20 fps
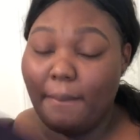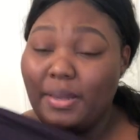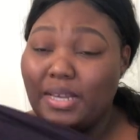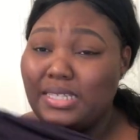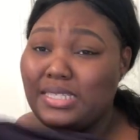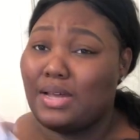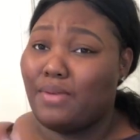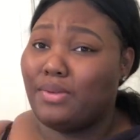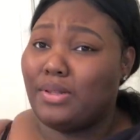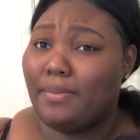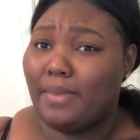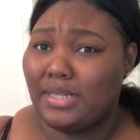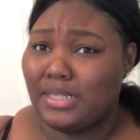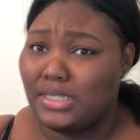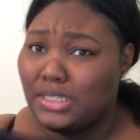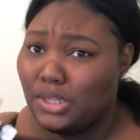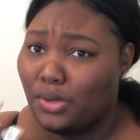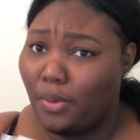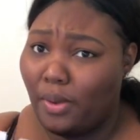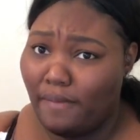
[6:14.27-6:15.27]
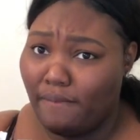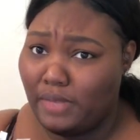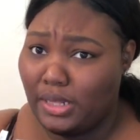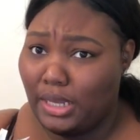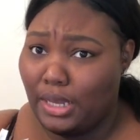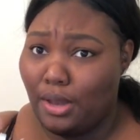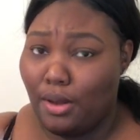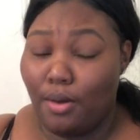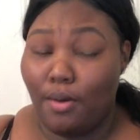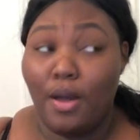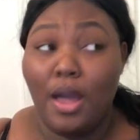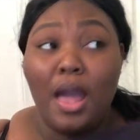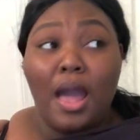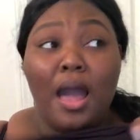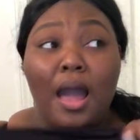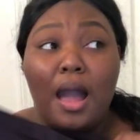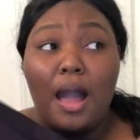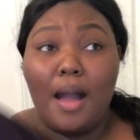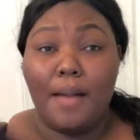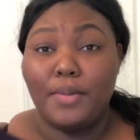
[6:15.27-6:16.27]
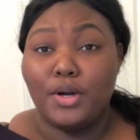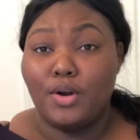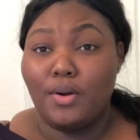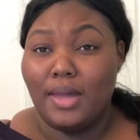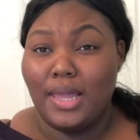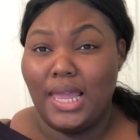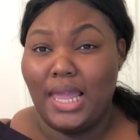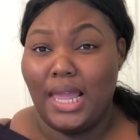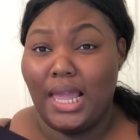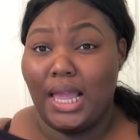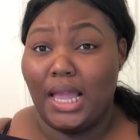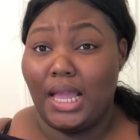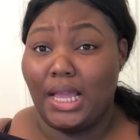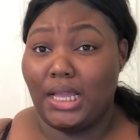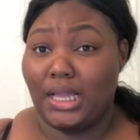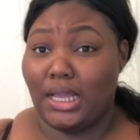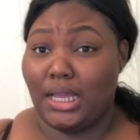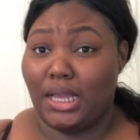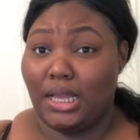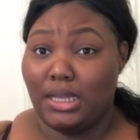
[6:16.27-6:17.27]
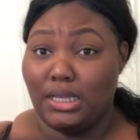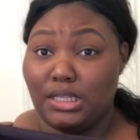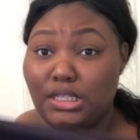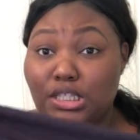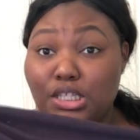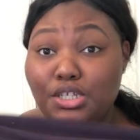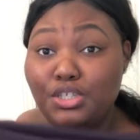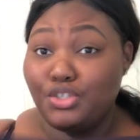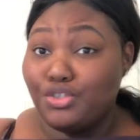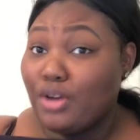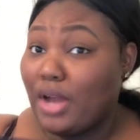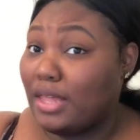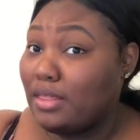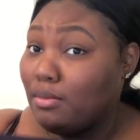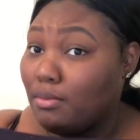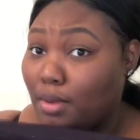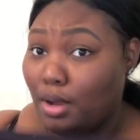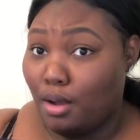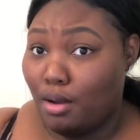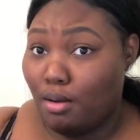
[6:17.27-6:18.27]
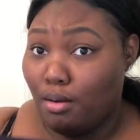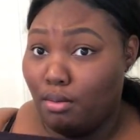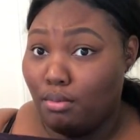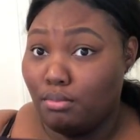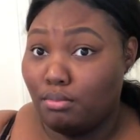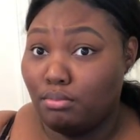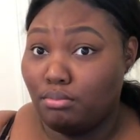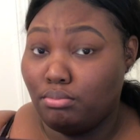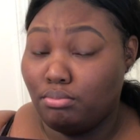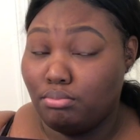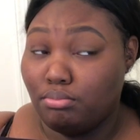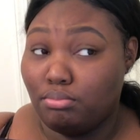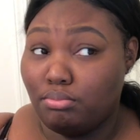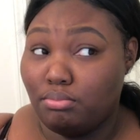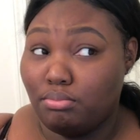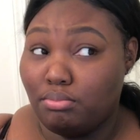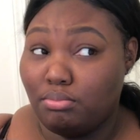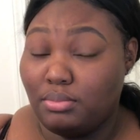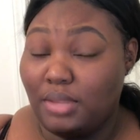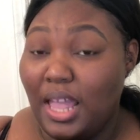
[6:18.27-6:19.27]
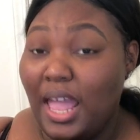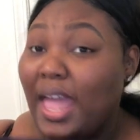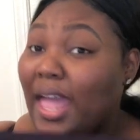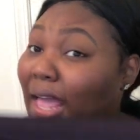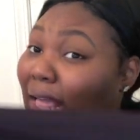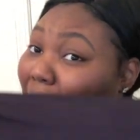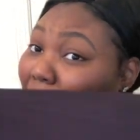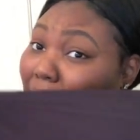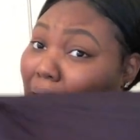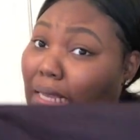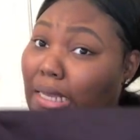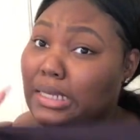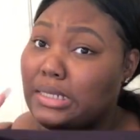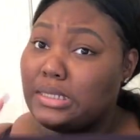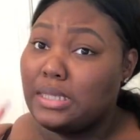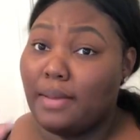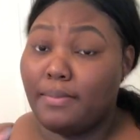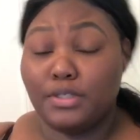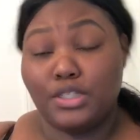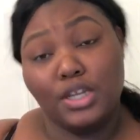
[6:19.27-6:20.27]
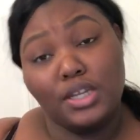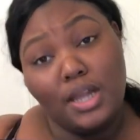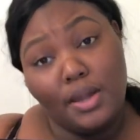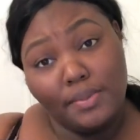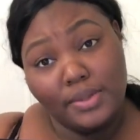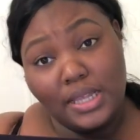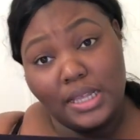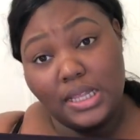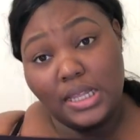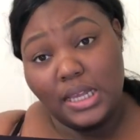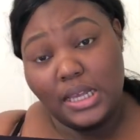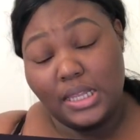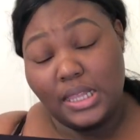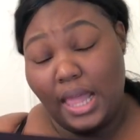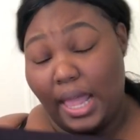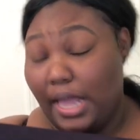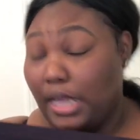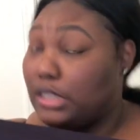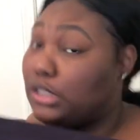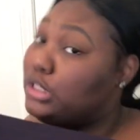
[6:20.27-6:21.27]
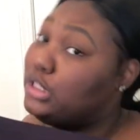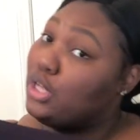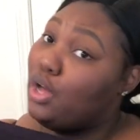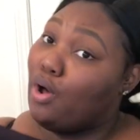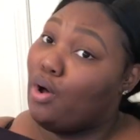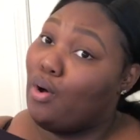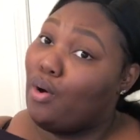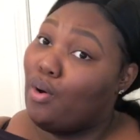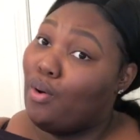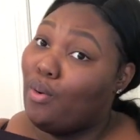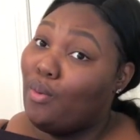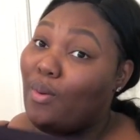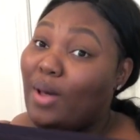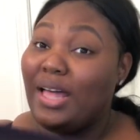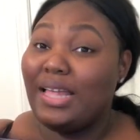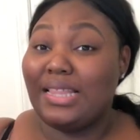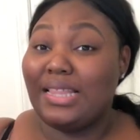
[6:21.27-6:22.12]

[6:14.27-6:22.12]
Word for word: because I want to make this a quick video, I'm gonna go ahead and try them on and I'm gonna show y'all what they're looking like. So